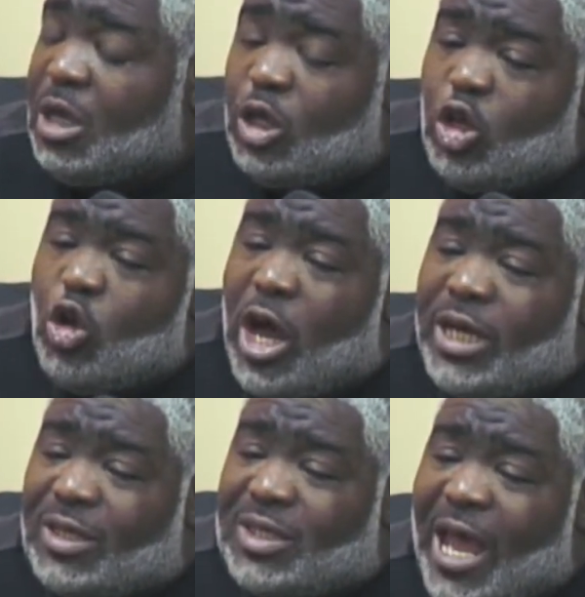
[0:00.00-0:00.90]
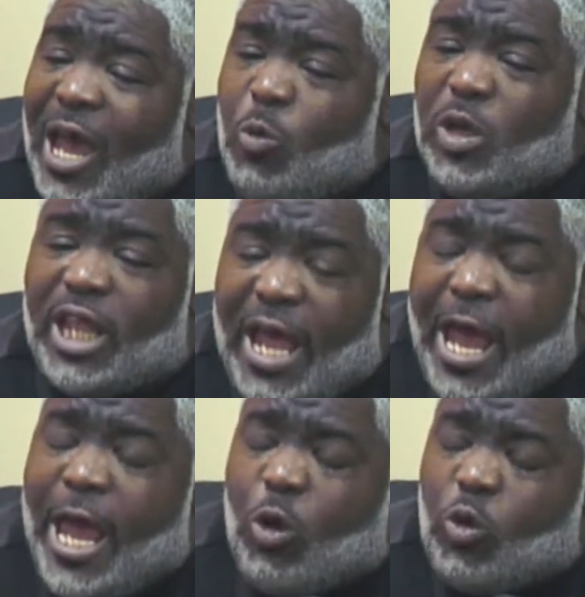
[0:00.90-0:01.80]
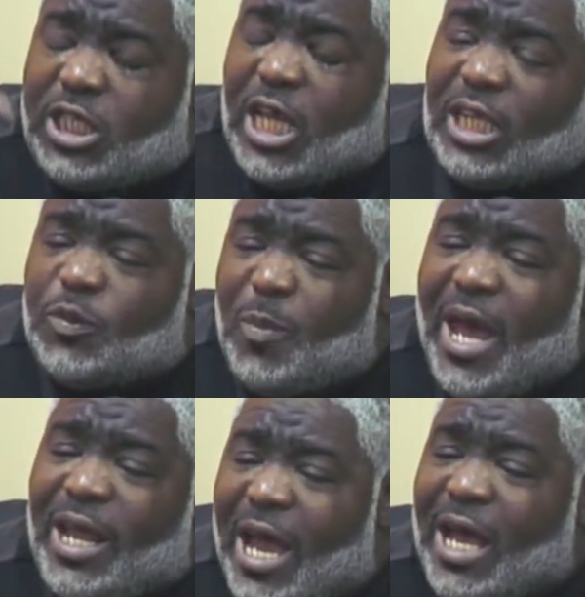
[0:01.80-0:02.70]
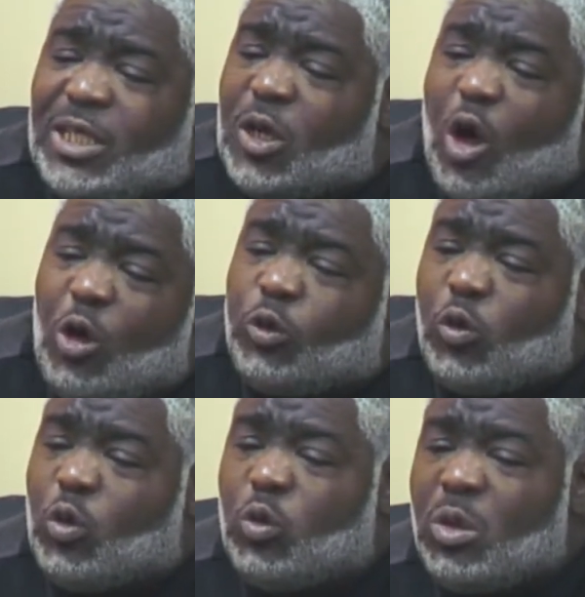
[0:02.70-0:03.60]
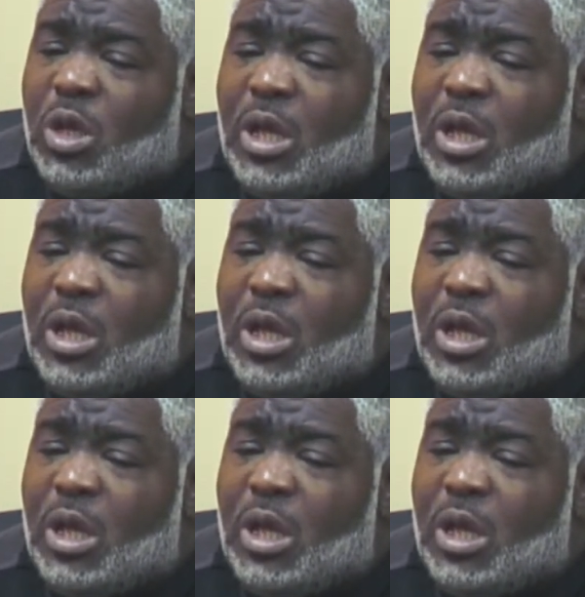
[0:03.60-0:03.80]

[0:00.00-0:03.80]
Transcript: Do you understand what the anguish that this man had to go through?